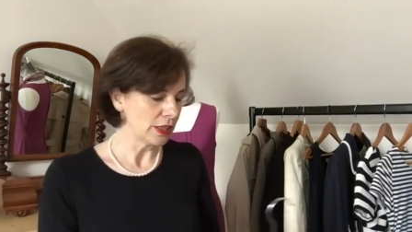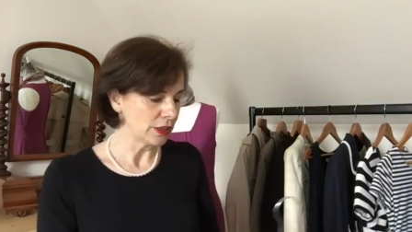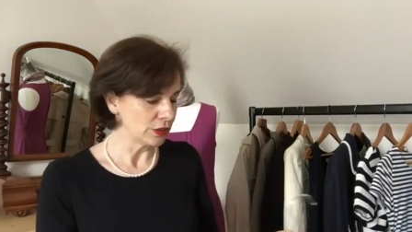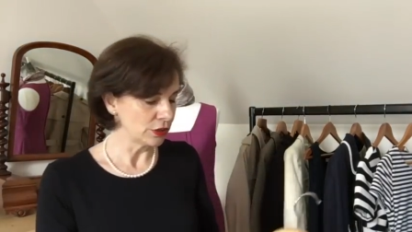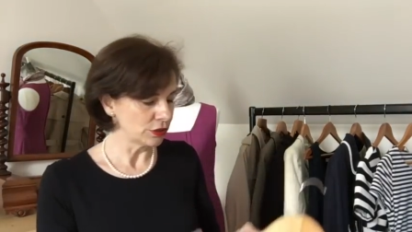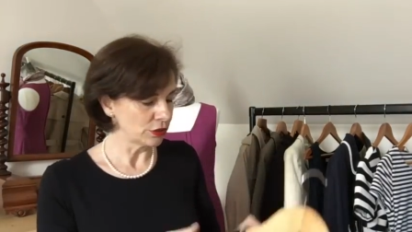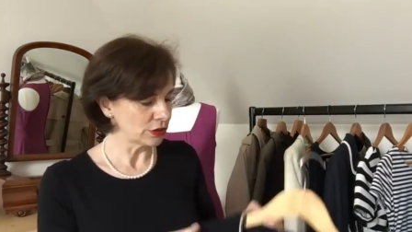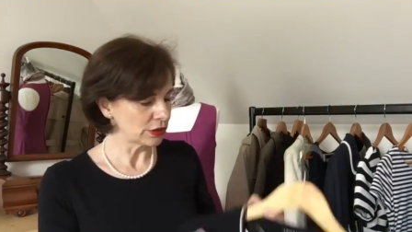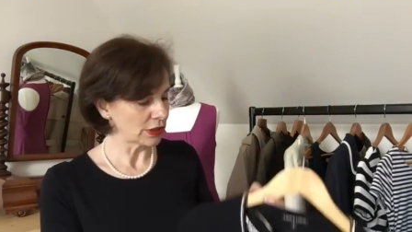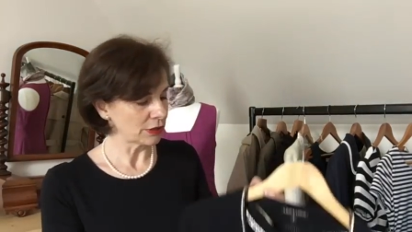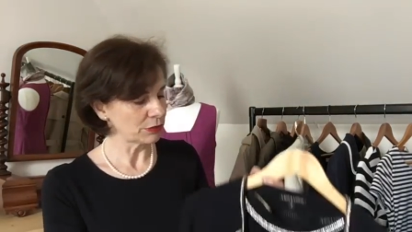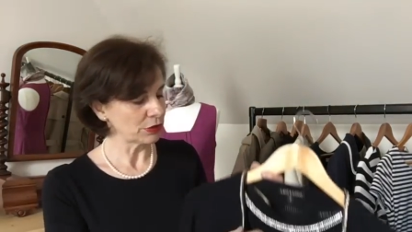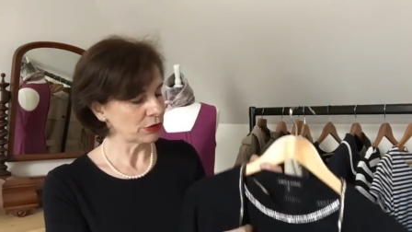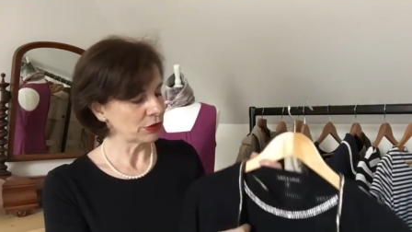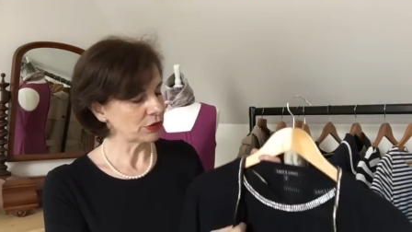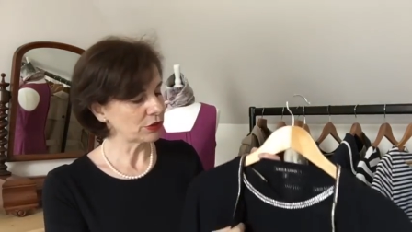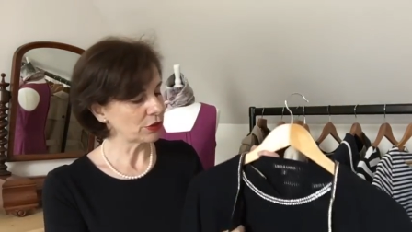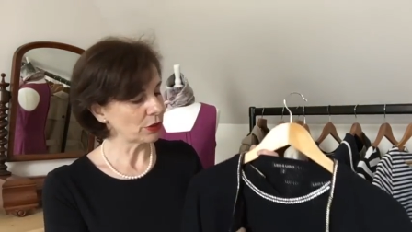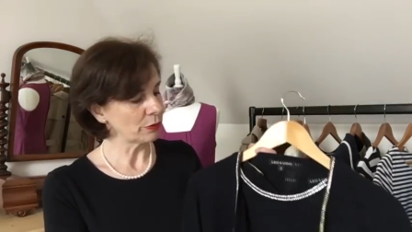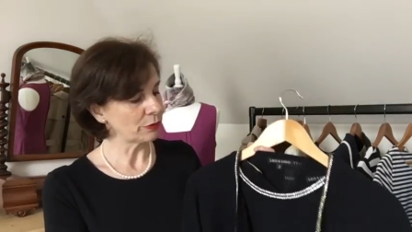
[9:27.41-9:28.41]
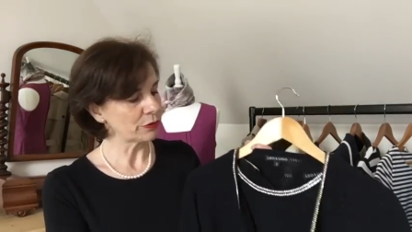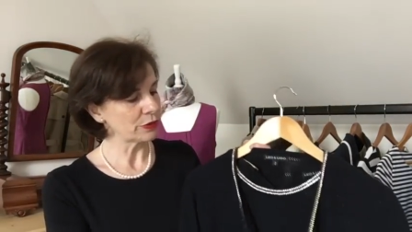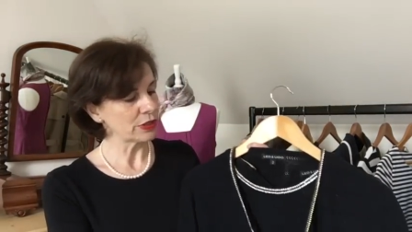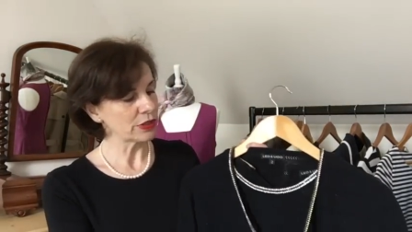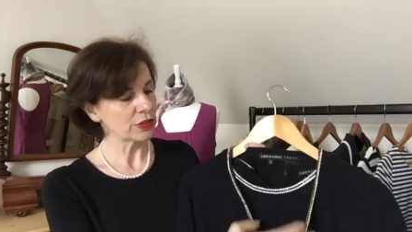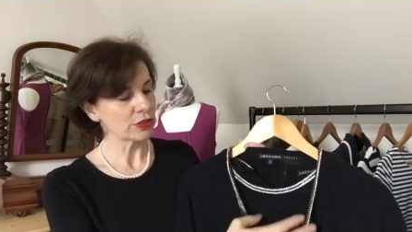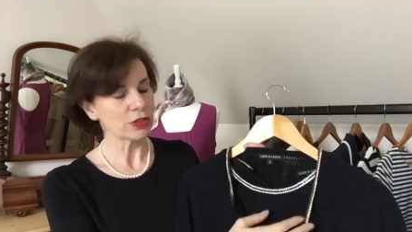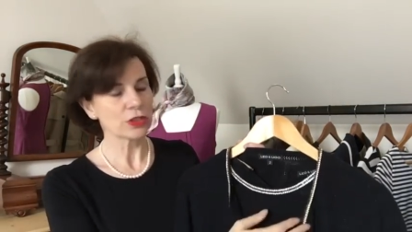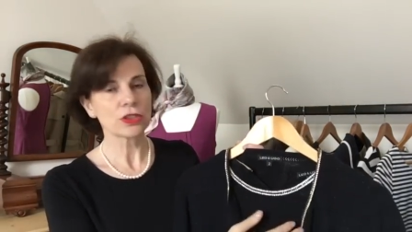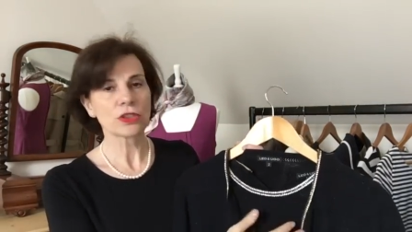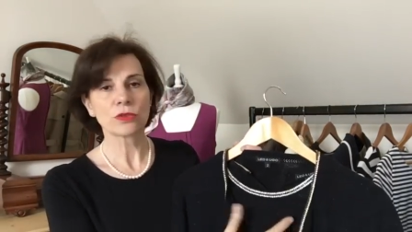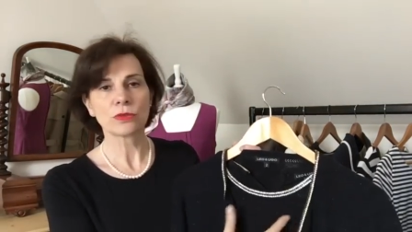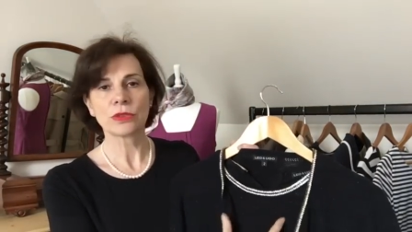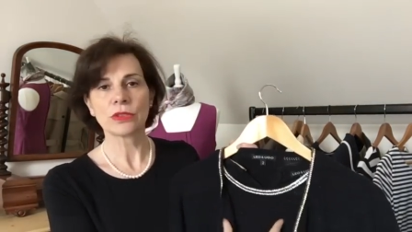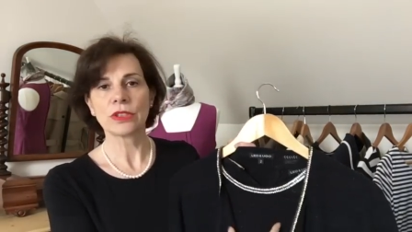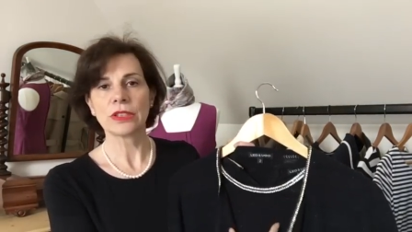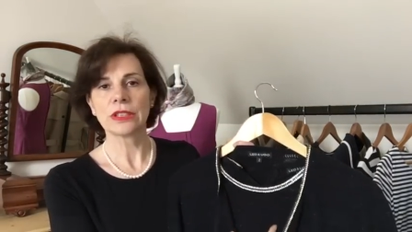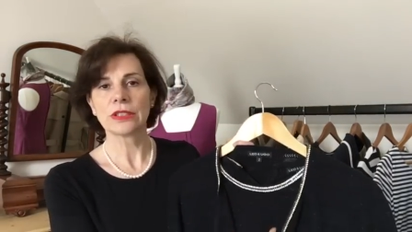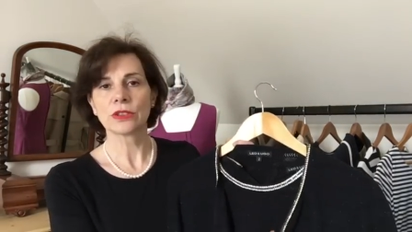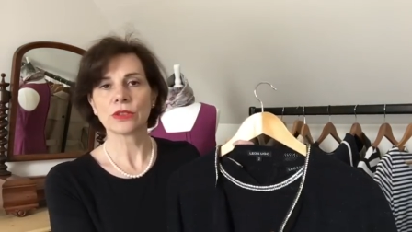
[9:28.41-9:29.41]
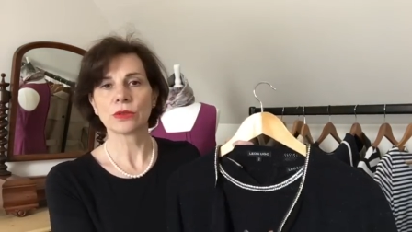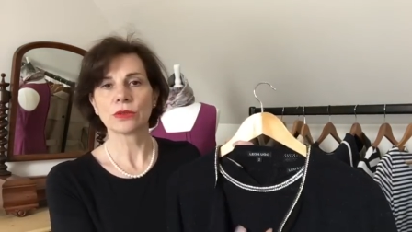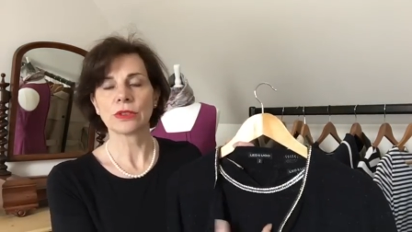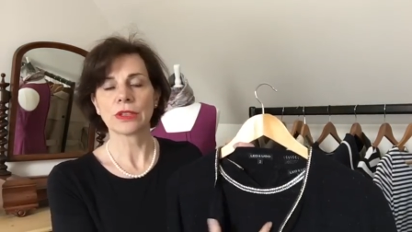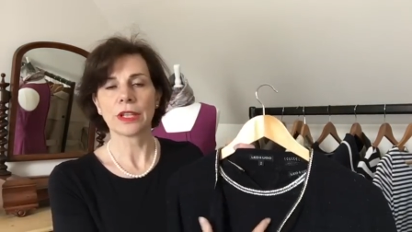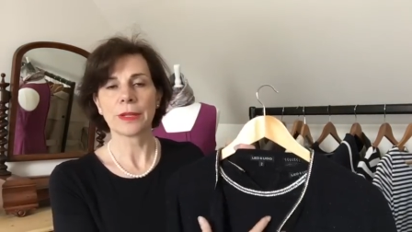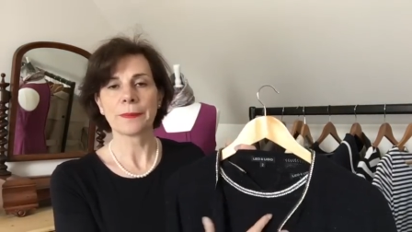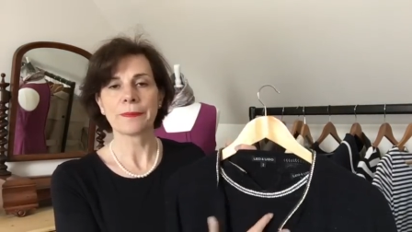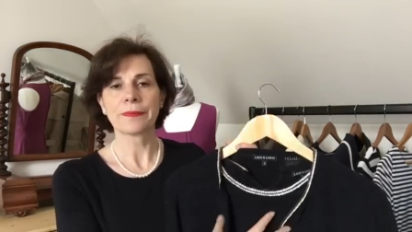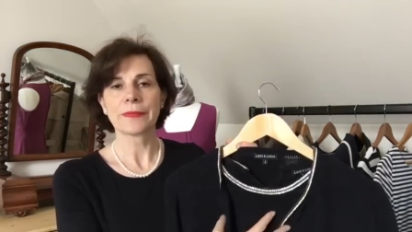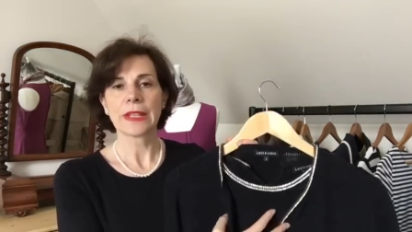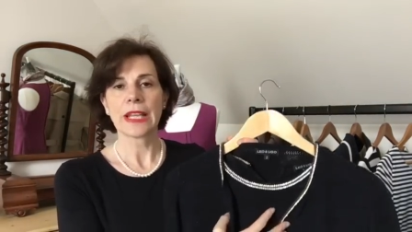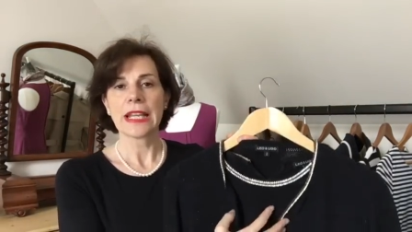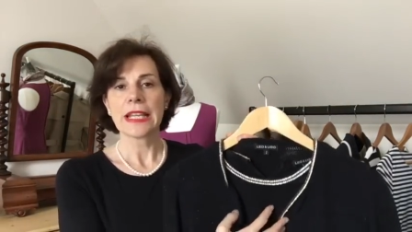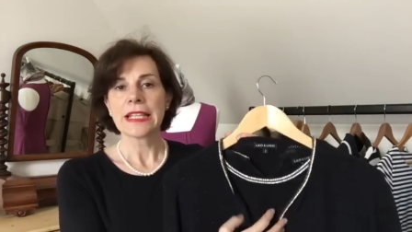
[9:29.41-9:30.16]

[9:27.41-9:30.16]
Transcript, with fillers: You know, you can wear the top, for instance, with a little um,